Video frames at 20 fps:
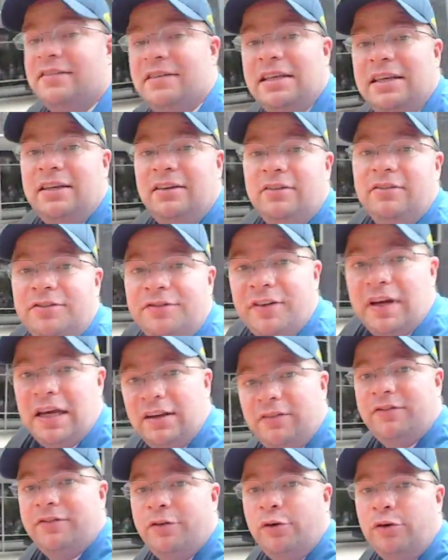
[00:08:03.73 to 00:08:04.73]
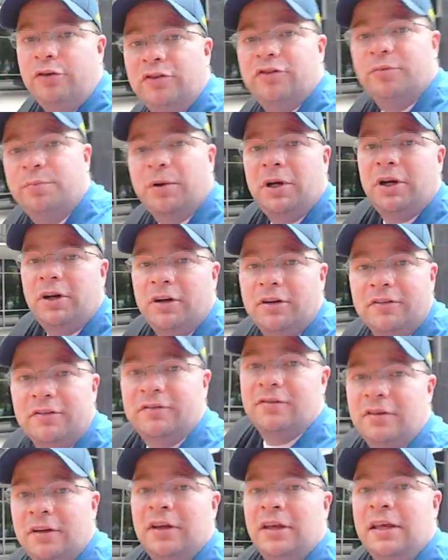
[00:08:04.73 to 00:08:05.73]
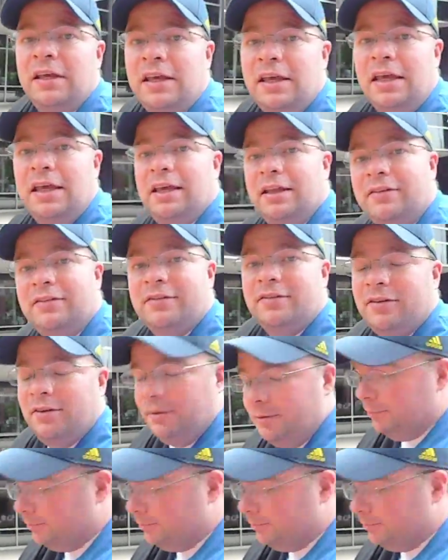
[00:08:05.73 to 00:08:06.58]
Z's Fine Food and Spirits. It's,